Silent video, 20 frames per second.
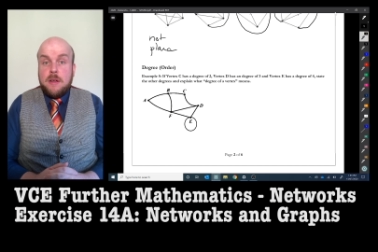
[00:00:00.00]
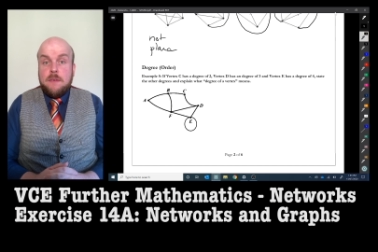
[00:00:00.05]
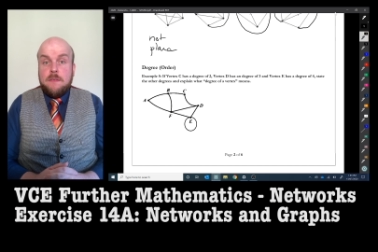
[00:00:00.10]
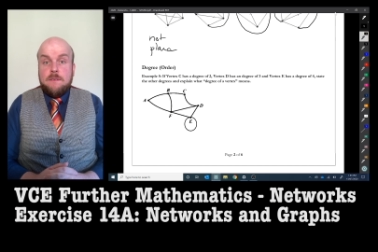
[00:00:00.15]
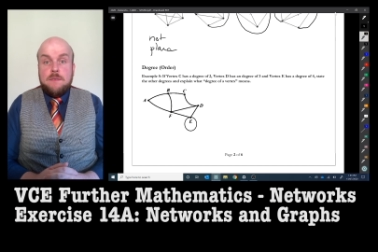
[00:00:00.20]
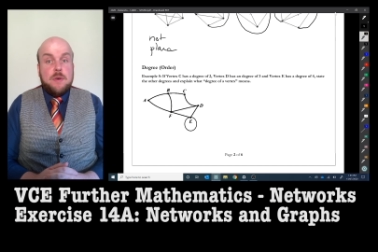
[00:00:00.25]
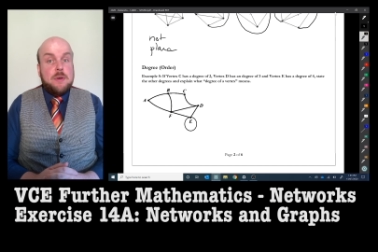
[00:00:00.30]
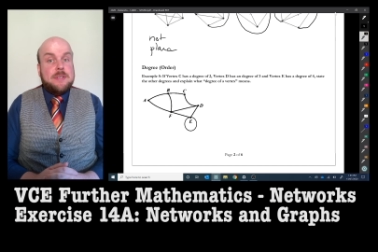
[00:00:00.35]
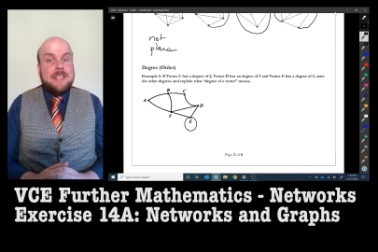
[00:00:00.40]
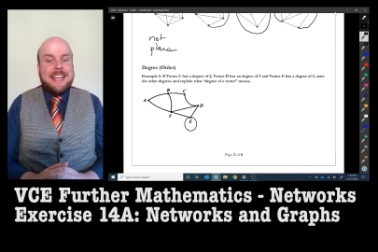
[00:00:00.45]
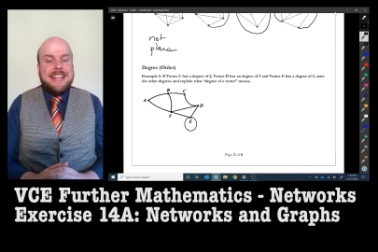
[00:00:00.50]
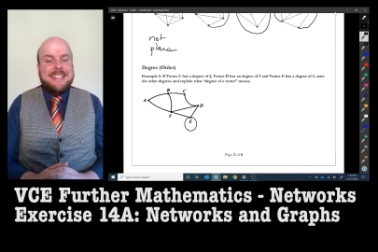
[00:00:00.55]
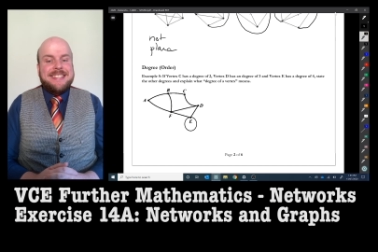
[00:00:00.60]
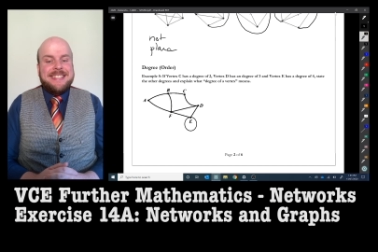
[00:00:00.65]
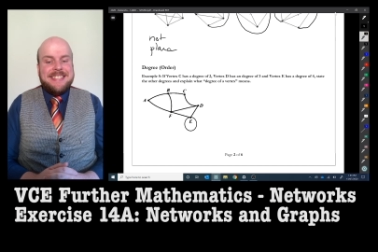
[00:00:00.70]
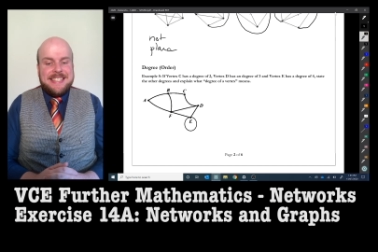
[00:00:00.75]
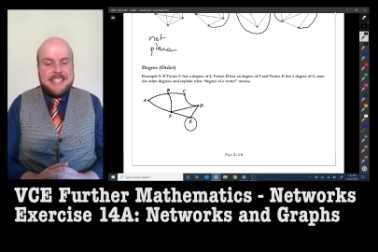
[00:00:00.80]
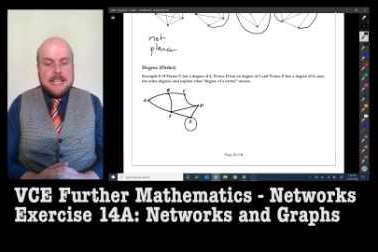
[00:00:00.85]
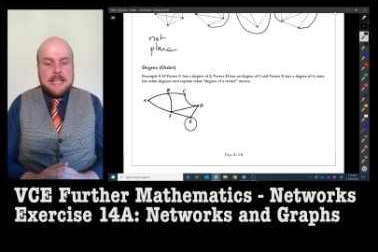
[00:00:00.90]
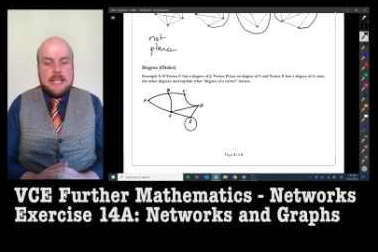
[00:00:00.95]
vertex
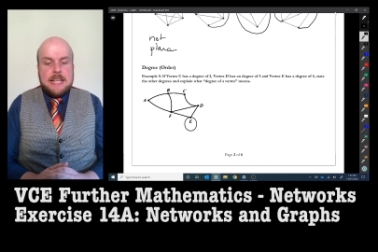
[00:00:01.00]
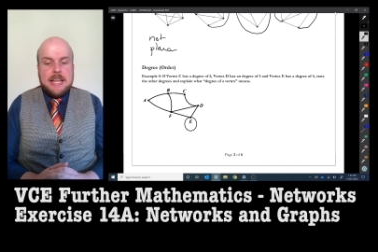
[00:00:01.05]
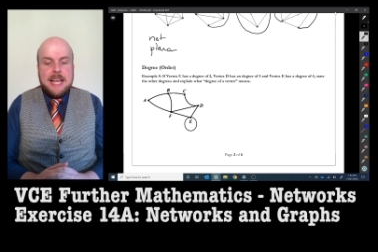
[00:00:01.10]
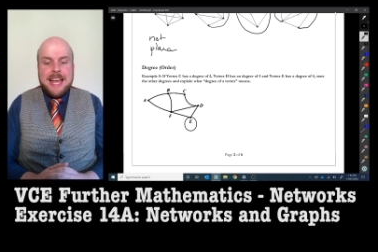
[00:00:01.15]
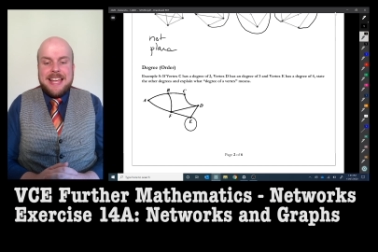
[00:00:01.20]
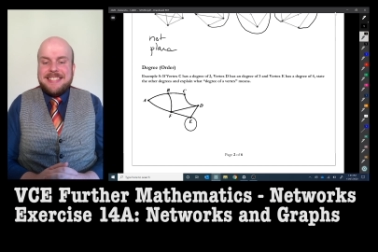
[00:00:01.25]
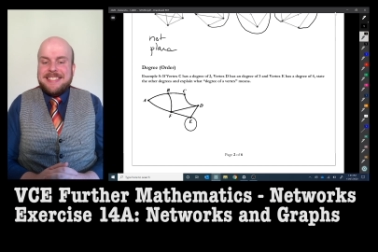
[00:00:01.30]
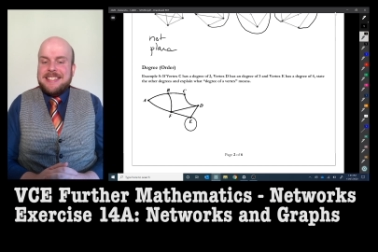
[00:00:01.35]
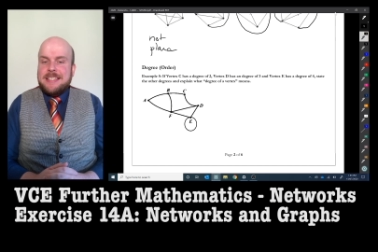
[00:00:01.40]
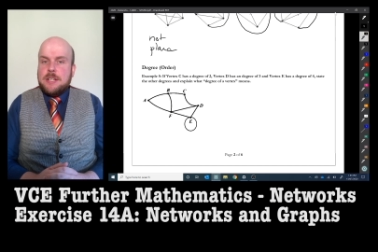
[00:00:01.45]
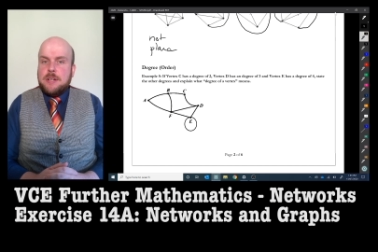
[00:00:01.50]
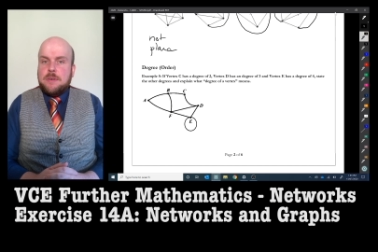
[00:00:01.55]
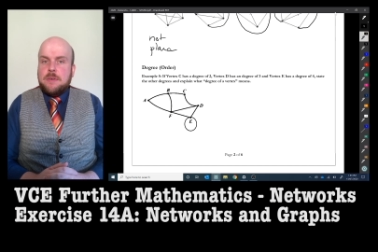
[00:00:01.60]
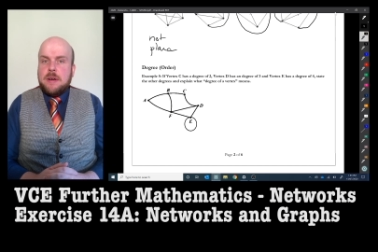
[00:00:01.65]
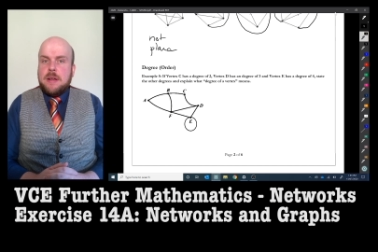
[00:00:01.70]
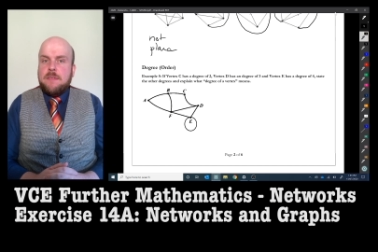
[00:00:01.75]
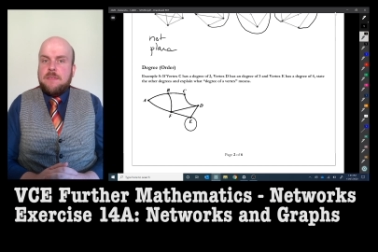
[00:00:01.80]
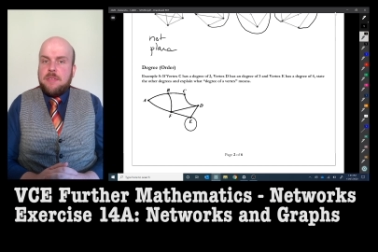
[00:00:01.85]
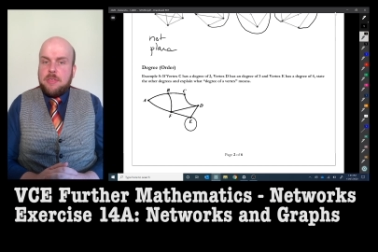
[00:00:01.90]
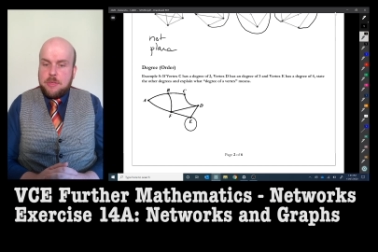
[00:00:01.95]
D has a
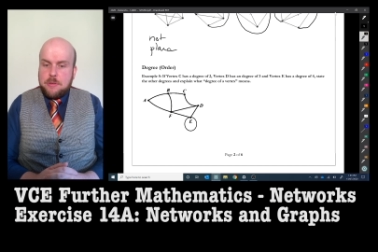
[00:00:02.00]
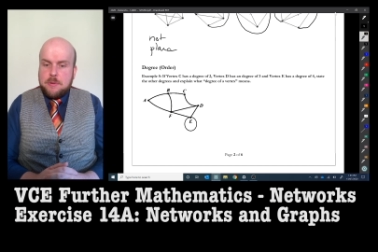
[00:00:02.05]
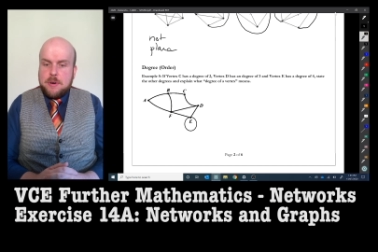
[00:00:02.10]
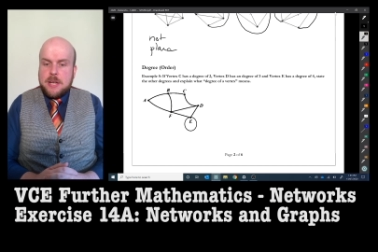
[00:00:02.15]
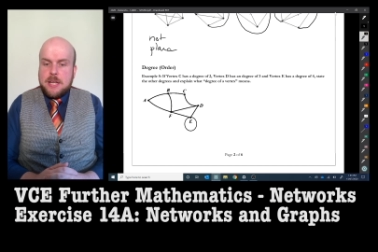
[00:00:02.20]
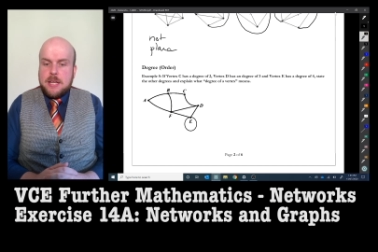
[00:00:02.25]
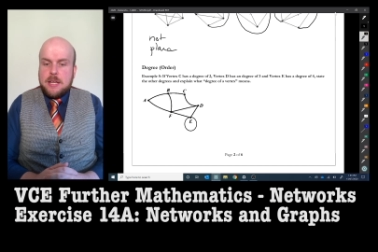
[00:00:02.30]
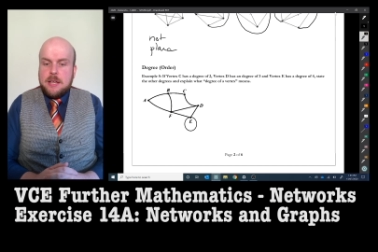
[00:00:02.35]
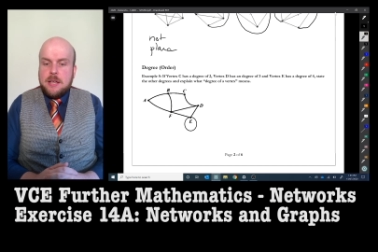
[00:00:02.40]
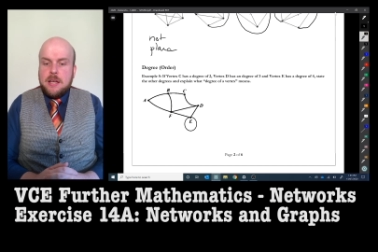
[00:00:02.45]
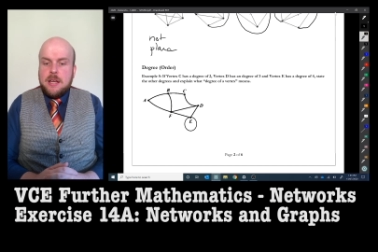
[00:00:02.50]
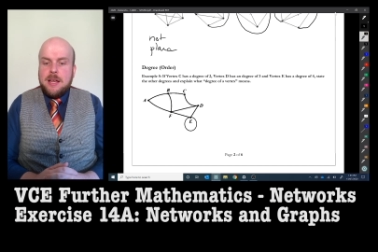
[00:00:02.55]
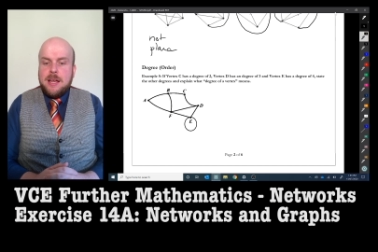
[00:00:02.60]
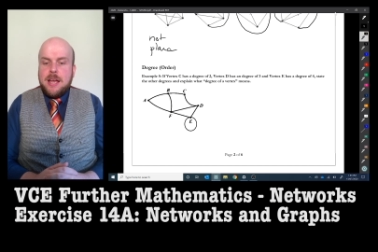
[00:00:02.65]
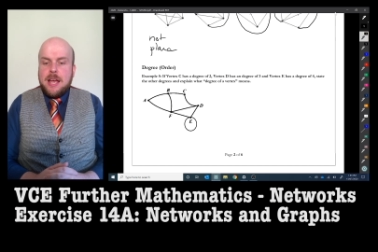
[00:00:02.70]
degree of three,